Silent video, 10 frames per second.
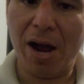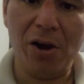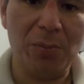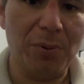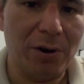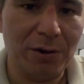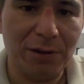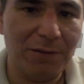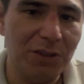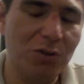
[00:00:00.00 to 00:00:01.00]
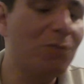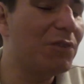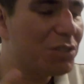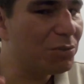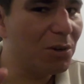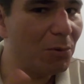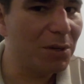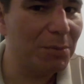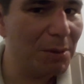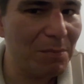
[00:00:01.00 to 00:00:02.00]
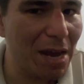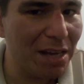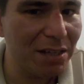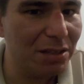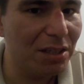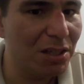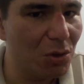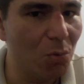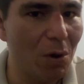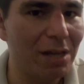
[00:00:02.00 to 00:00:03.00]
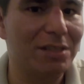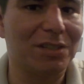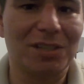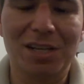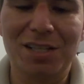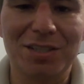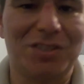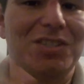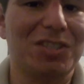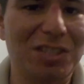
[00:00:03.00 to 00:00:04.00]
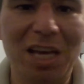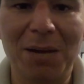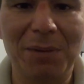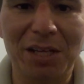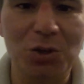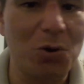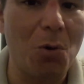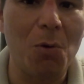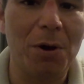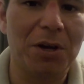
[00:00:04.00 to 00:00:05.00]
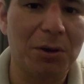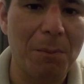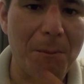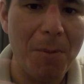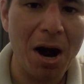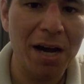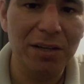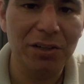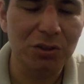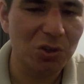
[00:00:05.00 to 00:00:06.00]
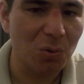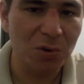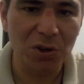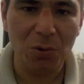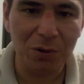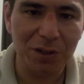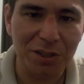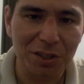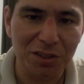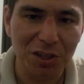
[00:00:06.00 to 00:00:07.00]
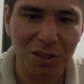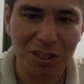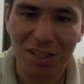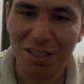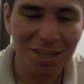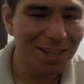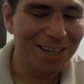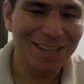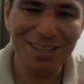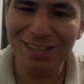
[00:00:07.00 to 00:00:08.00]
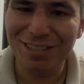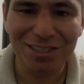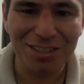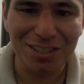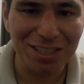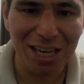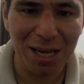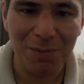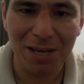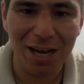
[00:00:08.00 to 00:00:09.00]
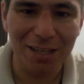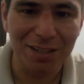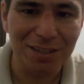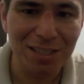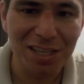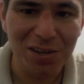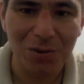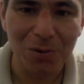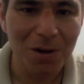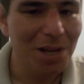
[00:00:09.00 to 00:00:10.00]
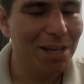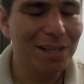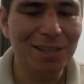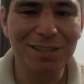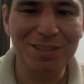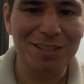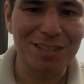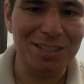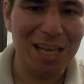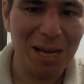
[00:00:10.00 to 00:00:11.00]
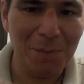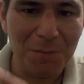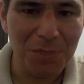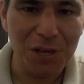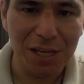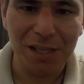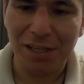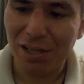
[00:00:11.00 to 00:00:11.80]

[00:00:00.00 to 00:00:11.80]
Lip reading: our product even though it's going to be made in the U.S. It's the same like you go and buying a Toyota in Kentucky. It is the same kind of deal. It is the same thing.